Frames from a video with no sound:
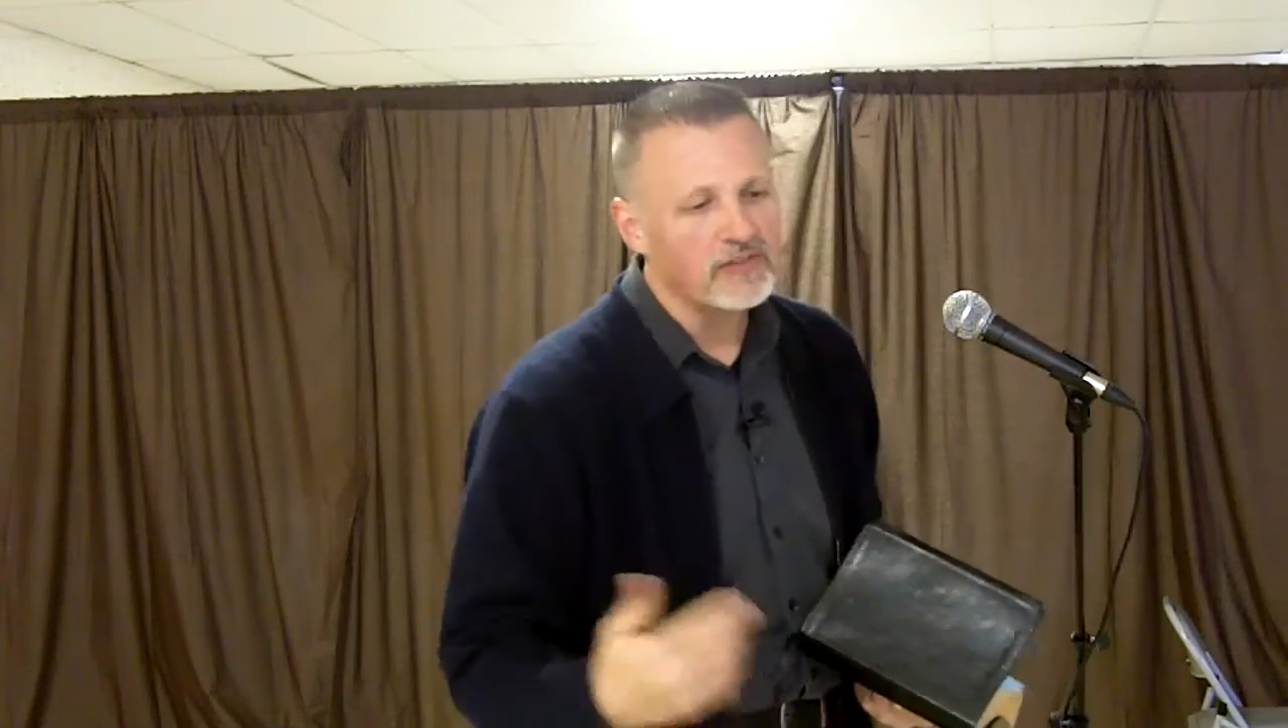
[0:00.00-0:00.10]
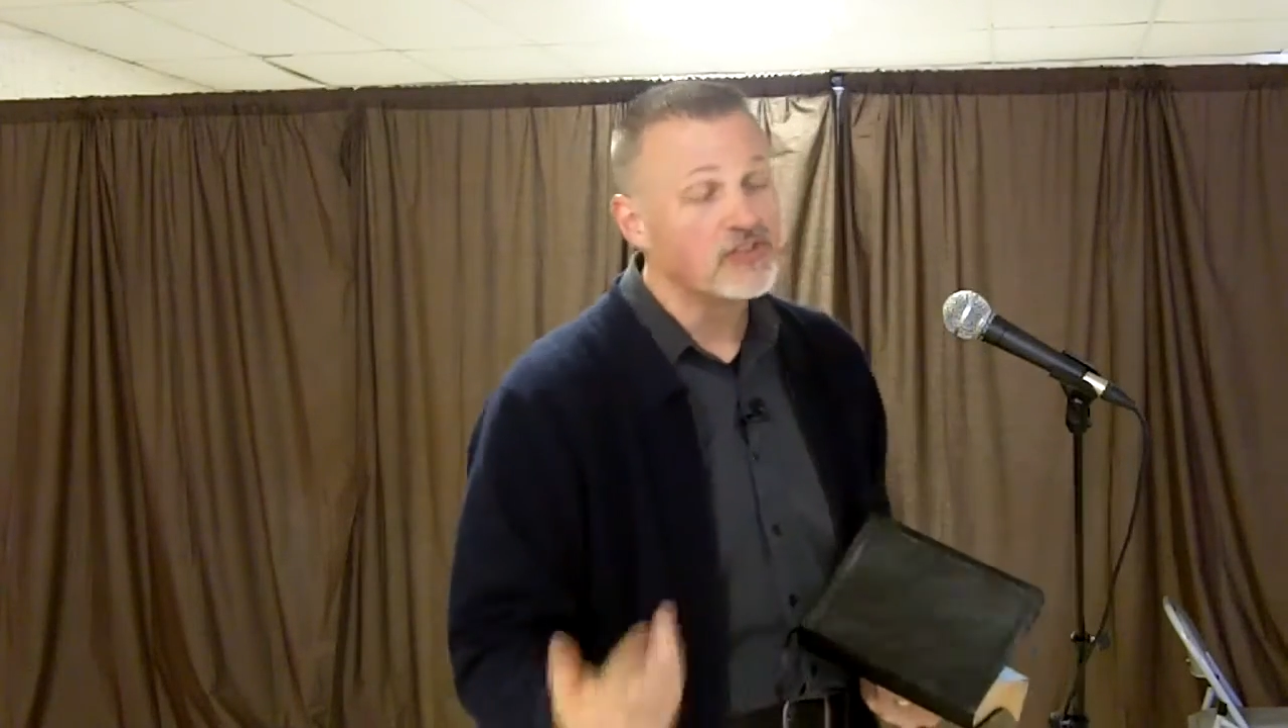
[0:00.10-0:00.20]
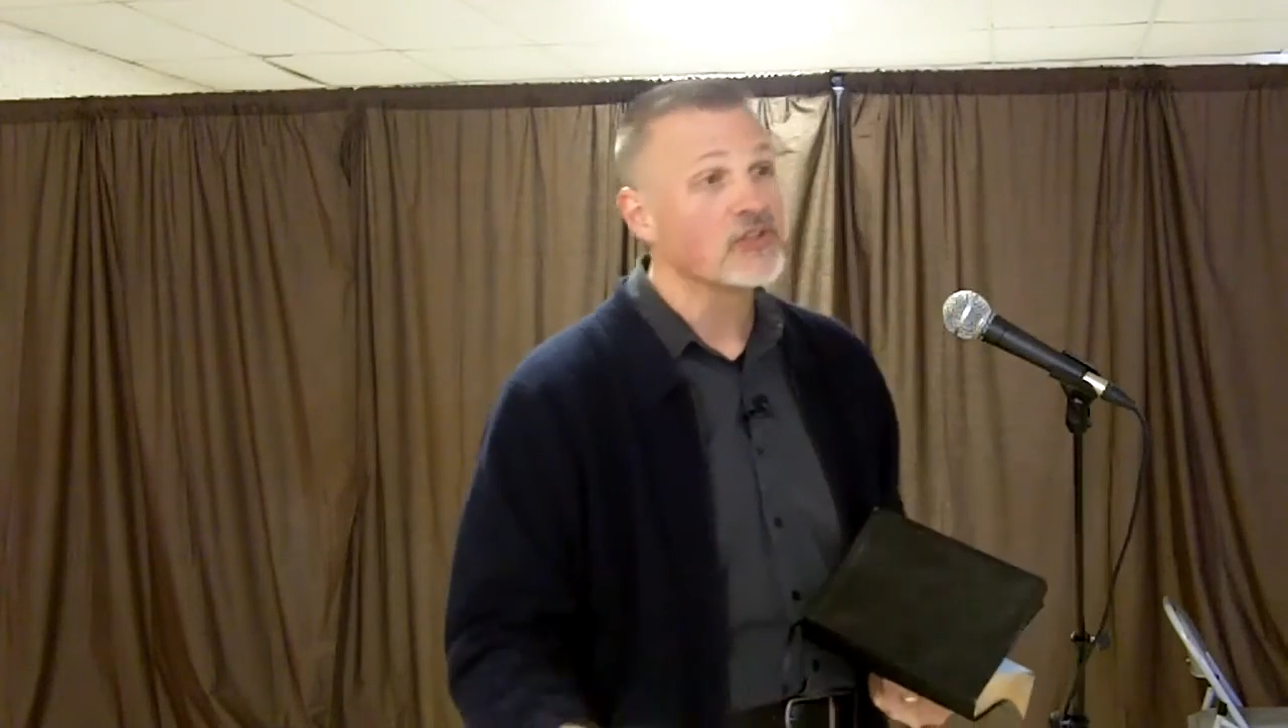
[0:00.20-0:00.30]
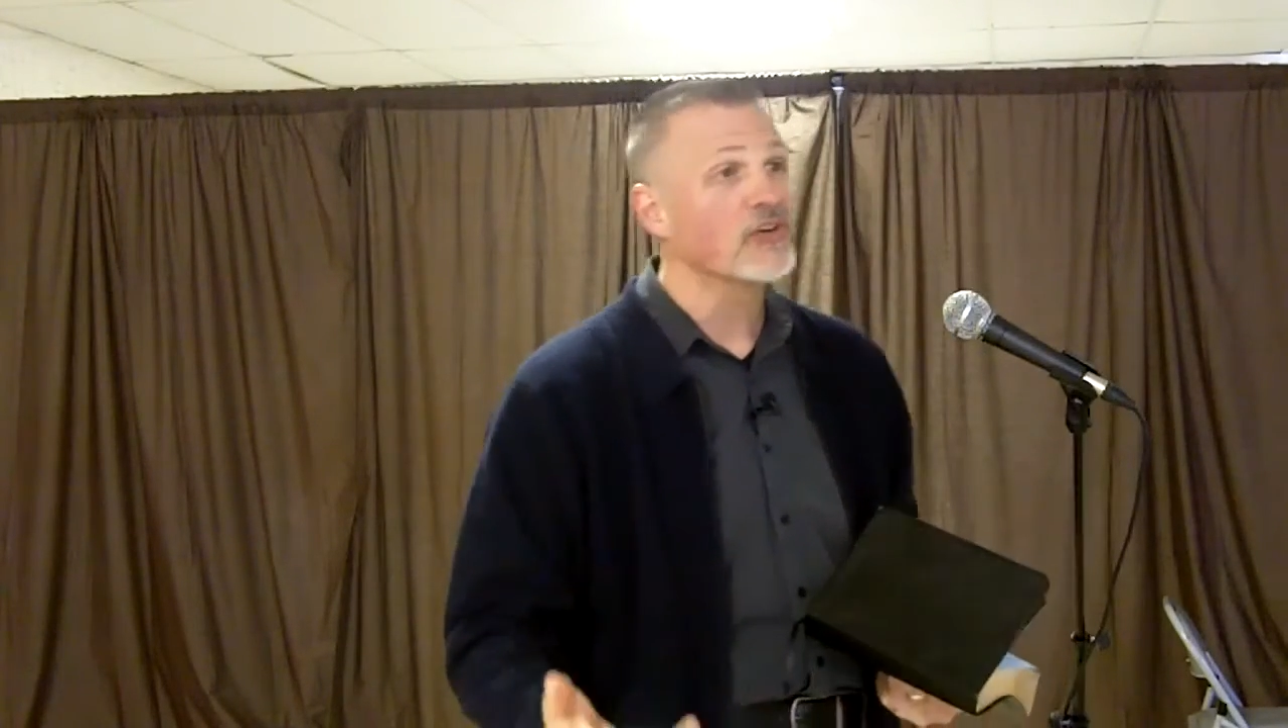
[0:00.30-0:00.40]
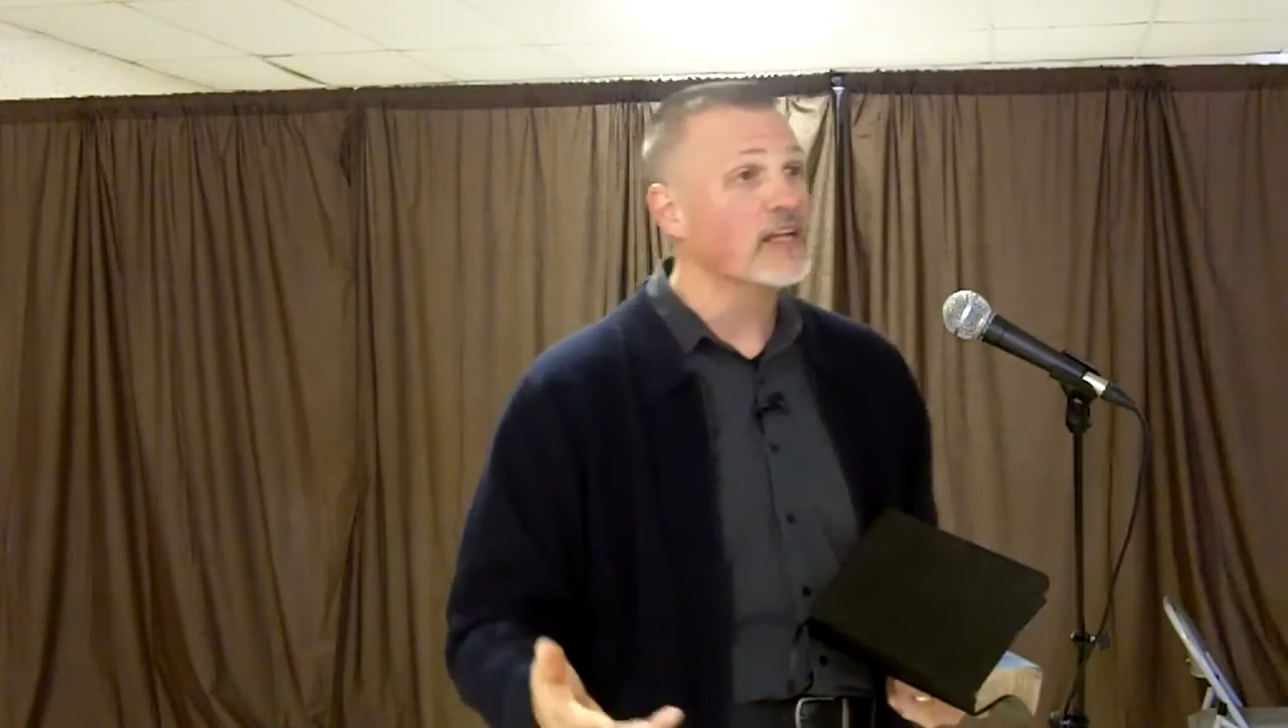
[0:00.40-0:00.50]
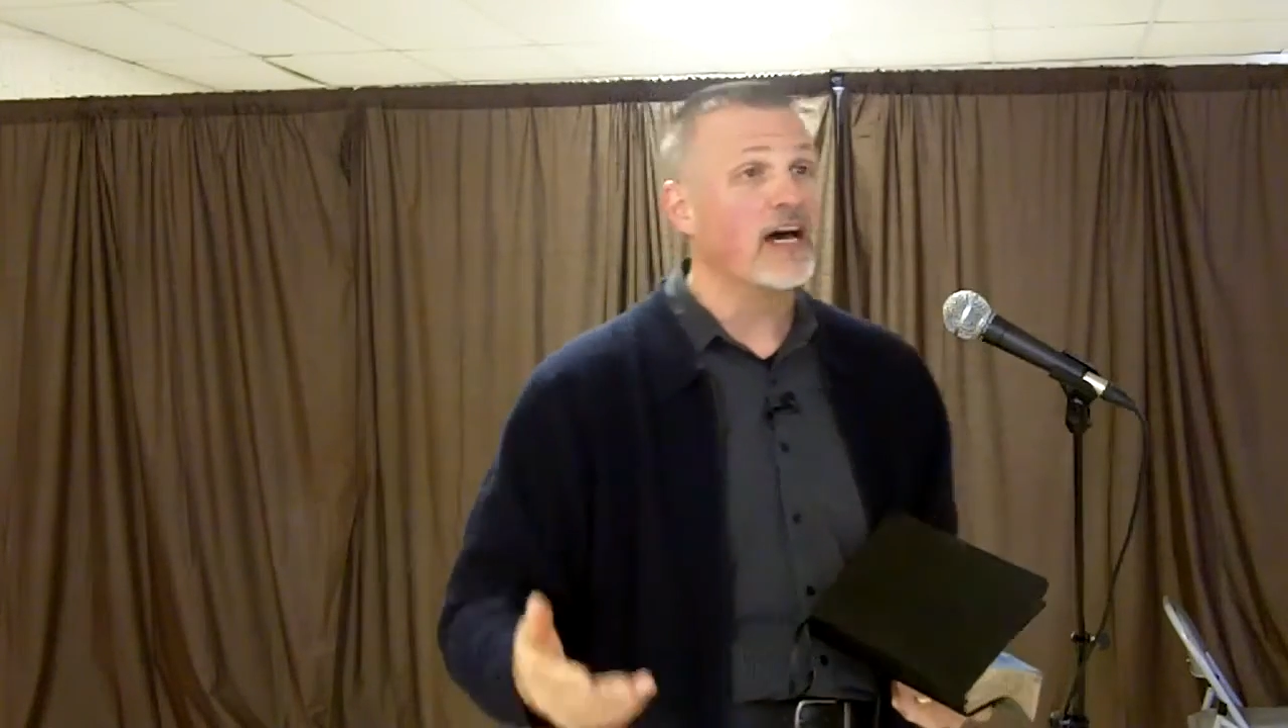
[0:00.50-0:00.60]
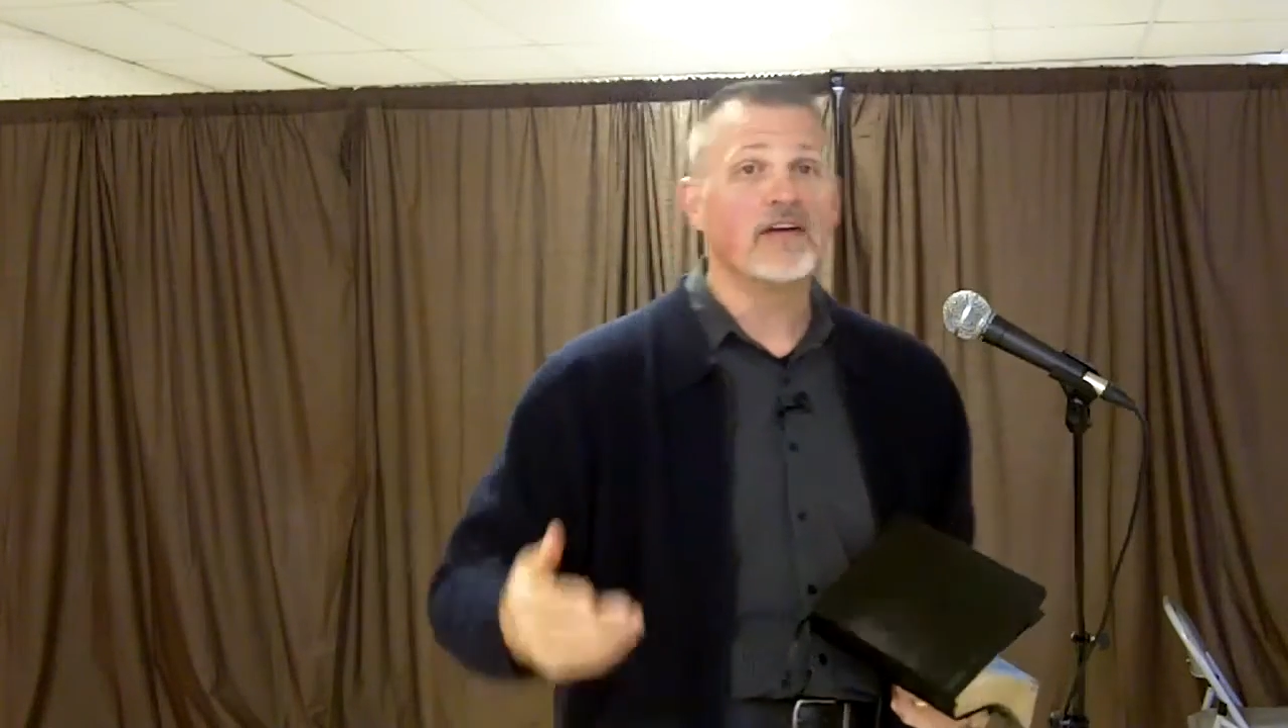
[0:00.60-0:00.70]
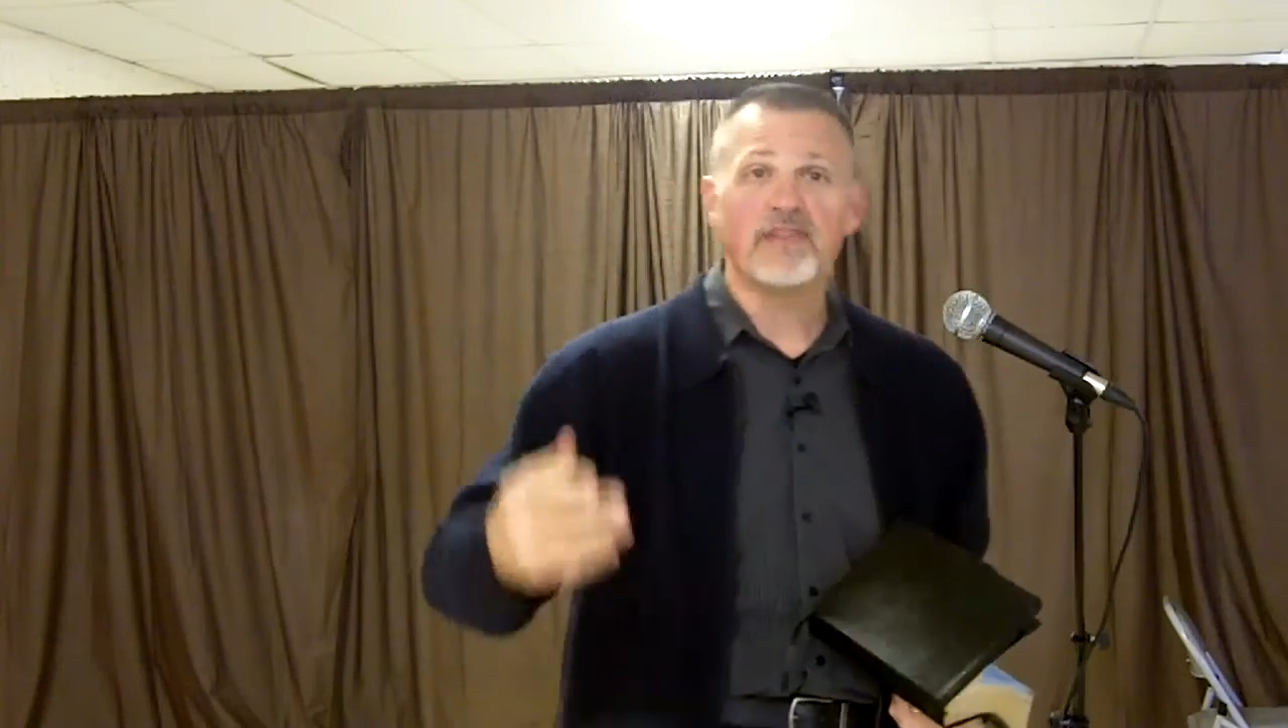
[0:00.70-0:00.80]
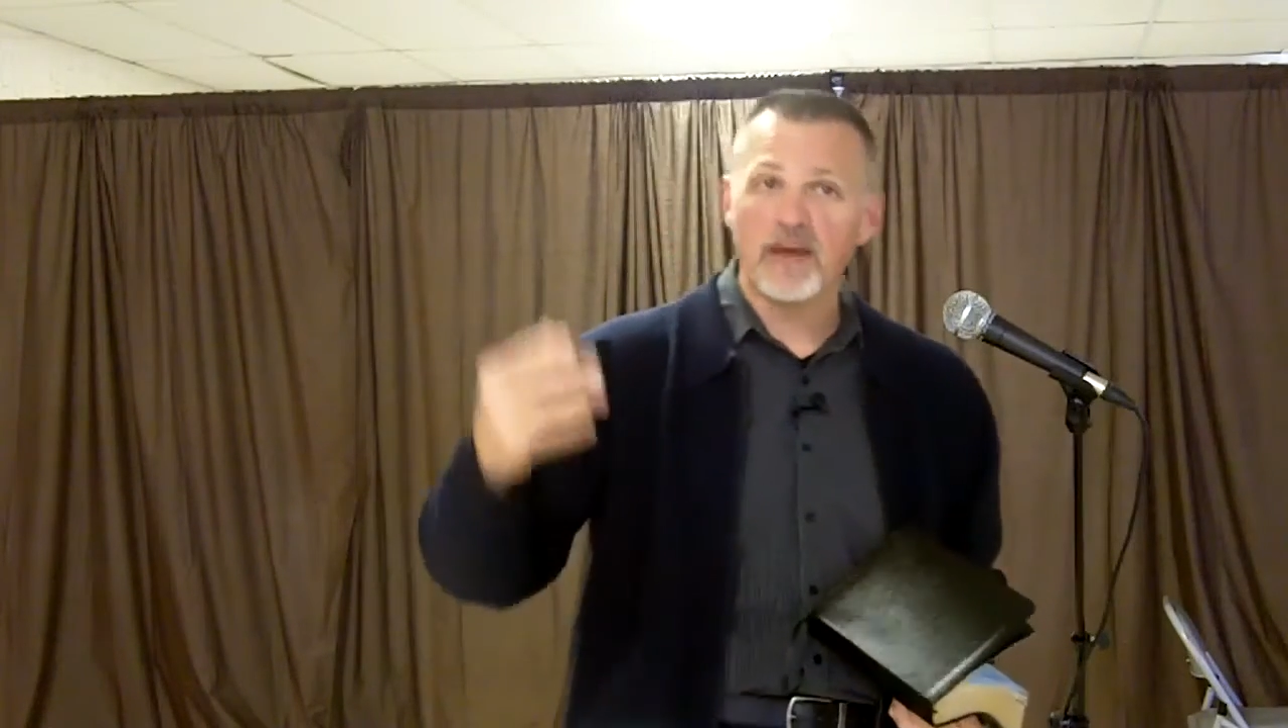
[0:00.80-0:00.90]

and sure enough,